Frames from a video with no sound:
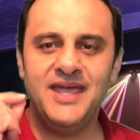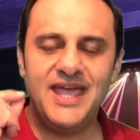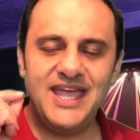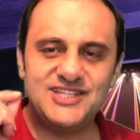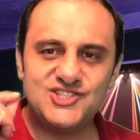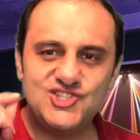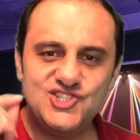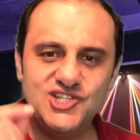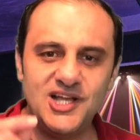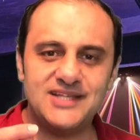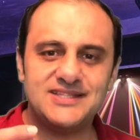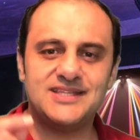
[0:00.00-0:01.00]
it's
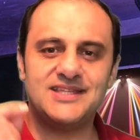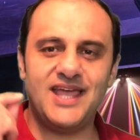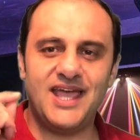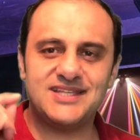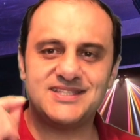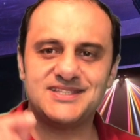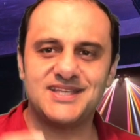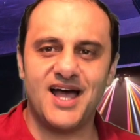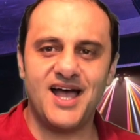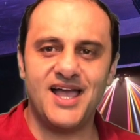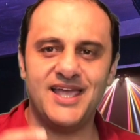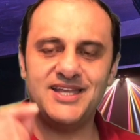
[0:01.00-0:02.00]
just a
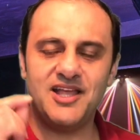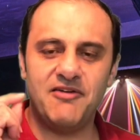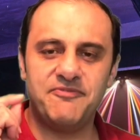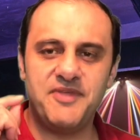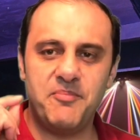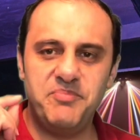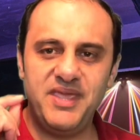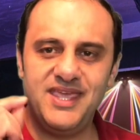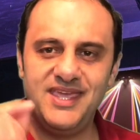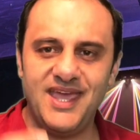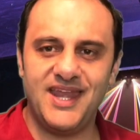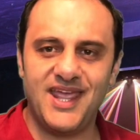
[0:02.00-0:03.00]
sign of the
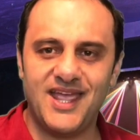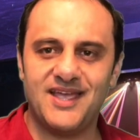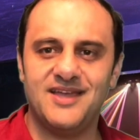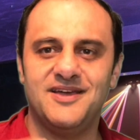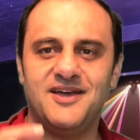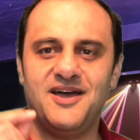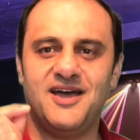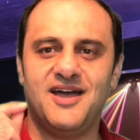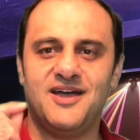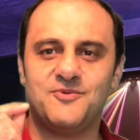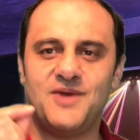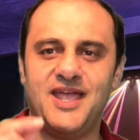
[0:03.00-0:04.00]
beginning,
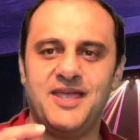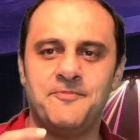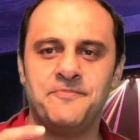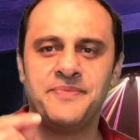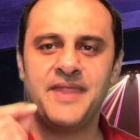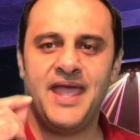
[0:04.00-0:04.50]
right?